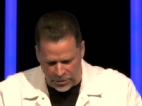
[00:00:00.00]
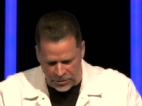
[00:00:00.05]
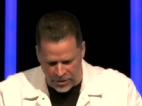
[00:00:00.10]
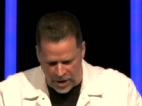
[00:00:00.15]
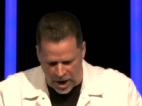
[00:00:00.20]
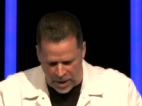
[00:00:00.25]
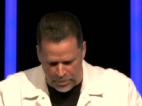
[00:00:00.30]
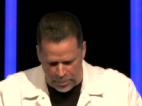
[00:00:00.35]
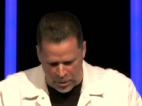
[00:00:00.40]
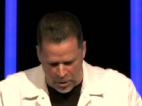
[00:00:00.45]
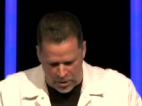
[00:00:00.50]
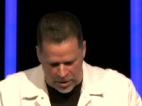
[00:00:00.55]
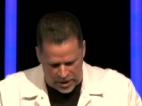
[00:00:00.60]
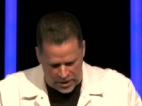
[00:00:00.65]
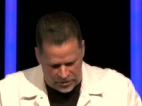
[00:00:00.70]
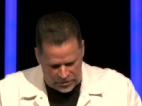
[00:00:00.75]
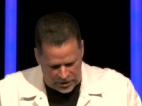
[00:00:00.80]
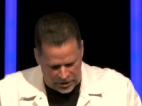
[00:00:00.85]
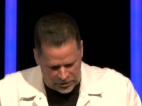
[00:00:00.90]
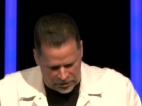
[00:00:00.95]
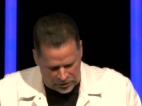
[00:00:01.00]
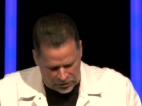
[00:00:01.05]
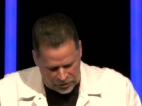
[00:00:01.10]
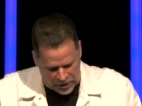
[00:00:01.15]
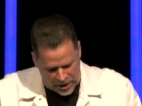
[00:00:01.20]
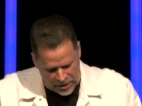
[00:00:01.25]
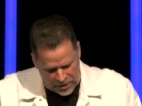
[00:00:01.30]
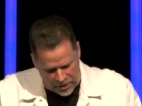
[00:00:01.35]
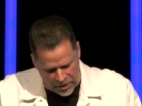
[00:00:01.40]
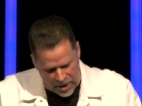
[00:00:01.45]
was not broken. Jesus
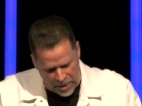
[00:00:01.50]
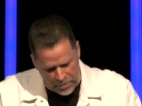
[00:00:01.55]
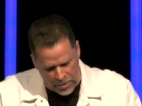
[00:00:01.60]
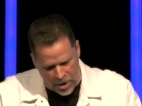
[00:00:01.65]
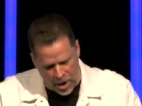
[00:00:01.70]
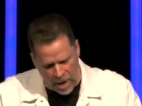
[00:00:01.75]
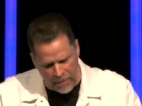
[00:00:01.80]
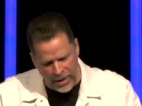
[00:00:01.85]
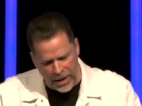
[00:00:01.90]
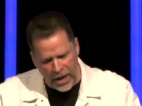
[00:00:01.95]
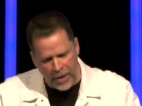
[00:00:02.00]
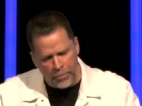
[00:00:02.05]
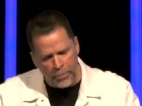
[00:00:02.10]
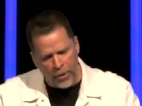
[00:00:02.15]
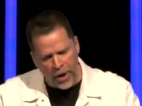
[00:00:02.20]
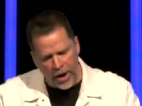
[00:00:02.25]
said to them, "Come and eat